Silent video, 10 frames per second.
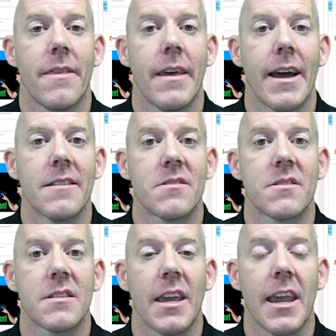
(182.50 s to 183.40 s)
that's
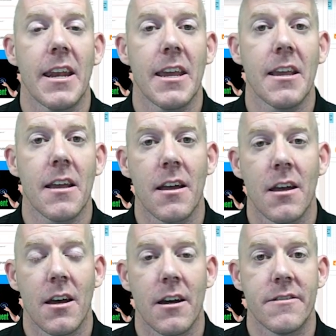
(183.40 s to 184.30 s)
scanning
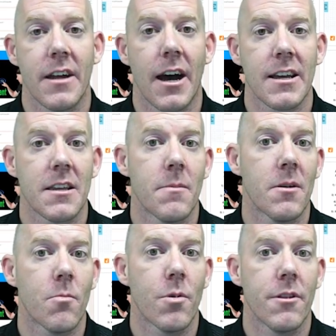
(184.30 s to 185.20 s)
a
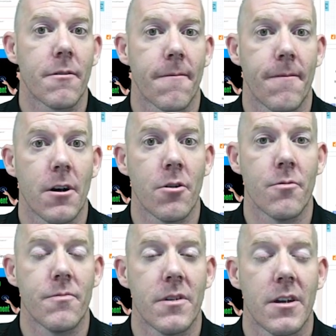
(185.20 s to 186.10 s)
document with your
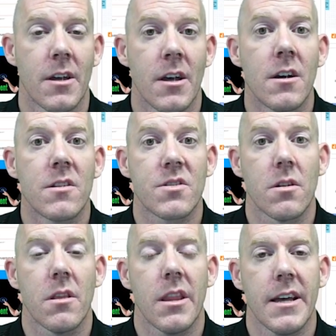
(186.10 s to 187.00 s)
phone. So
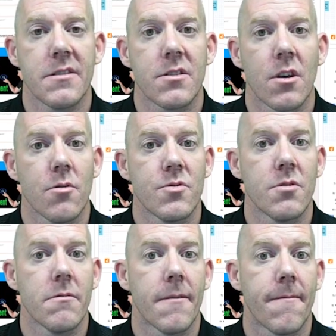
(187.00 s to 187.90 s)
let's go
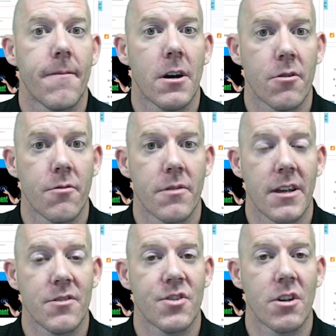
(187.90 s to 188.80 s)
to the phone
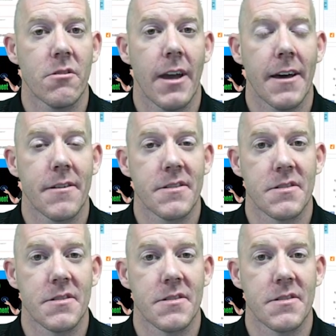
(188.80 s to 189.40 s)
and show you how this is